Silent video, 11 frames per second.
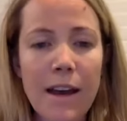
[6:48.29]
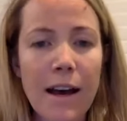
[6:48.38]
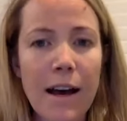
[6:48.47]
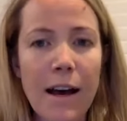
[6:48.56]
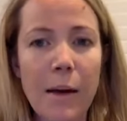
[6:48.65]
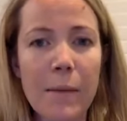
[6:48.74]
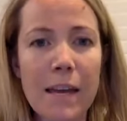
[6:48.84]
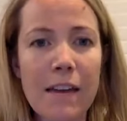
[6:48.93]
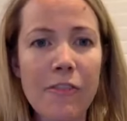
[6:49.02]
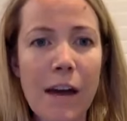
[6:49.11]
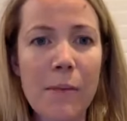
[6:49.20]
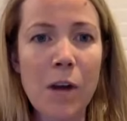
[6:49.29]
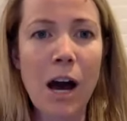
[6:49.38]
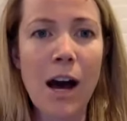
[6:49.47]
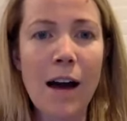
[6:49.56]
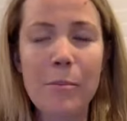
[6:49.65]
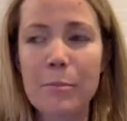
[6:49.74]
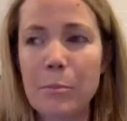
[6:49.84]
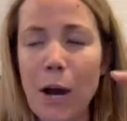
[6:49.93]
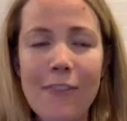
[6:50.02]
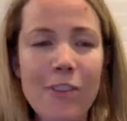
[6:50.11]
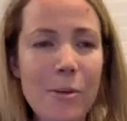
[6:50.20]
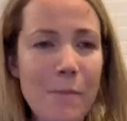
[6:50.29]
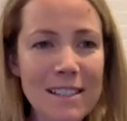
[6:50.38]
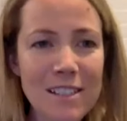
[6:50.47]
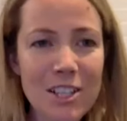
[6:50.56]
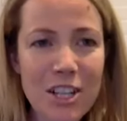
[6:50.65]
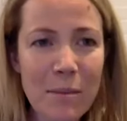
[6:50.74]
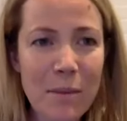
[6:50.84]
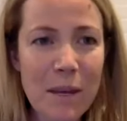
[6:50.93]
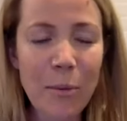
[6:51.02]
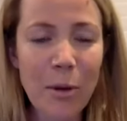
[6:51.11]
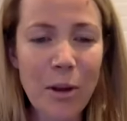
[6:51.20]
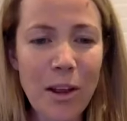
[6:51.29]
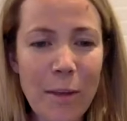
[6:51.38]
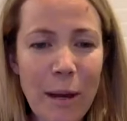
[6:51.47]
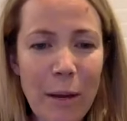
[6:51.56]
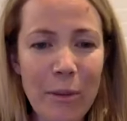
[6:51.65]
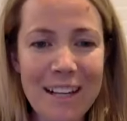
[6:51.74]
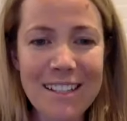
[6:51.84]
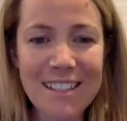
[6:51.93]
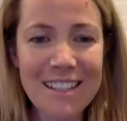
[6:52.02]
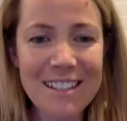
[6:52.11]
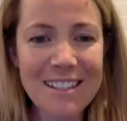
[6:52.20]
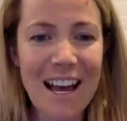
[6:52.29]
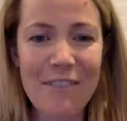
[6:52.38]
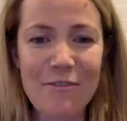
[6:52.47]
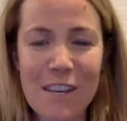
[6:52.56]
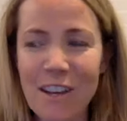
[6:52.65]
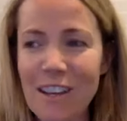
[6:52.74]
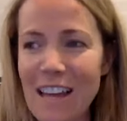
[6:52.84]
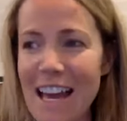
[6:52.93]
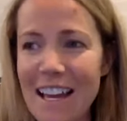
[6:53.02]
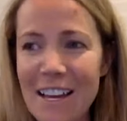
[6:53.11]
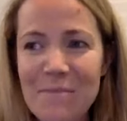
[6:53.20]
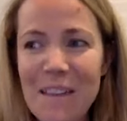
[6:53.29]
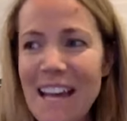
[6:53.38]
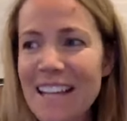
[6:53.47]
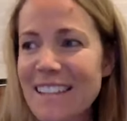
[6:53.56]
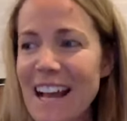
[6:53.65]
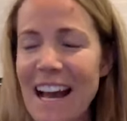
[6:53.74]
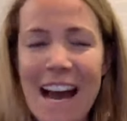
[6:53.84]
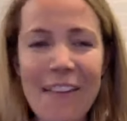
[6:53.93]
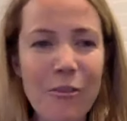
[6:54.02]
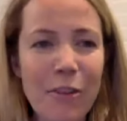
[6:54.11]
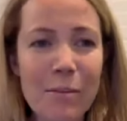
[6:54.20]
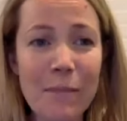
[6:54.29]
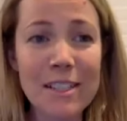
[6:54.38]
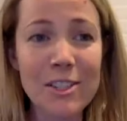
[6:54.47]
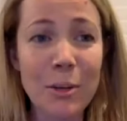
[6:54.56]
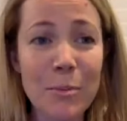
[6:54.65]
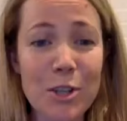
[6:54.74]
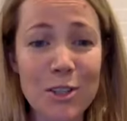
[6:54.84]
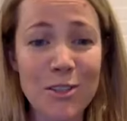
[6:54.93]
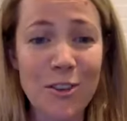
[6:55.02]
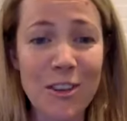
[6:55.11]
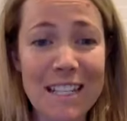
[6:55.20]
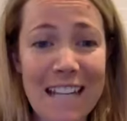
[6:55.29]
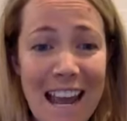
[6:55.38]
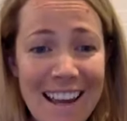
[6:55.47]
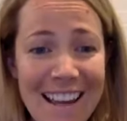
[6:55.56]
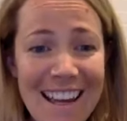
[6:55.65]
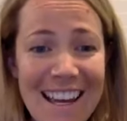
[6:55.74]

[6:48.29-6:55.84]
um, if i'm not private messaging people about plexus i feel like it's like I haven't read my scriptures for the day.